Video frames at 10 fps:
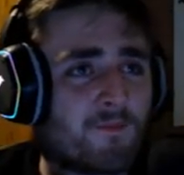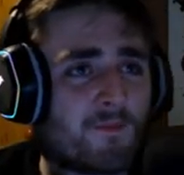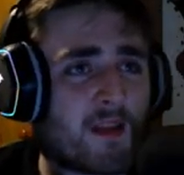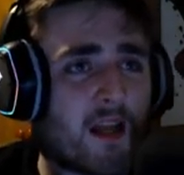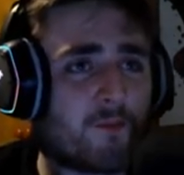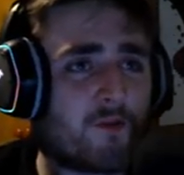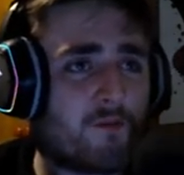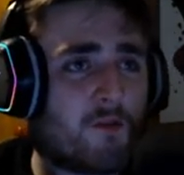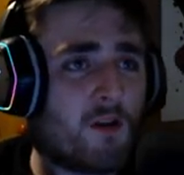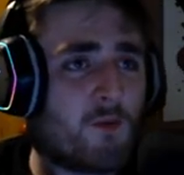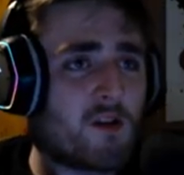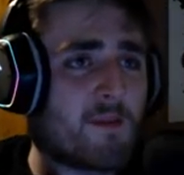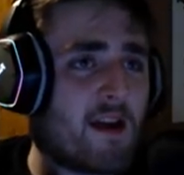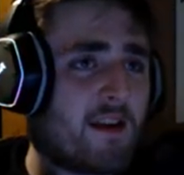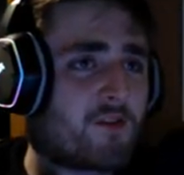Gotta put your money where your
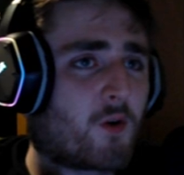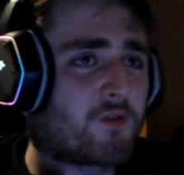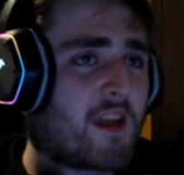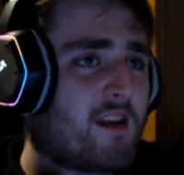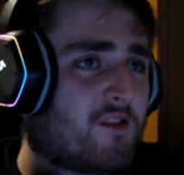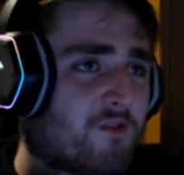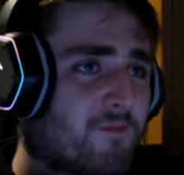mouth is, old stash.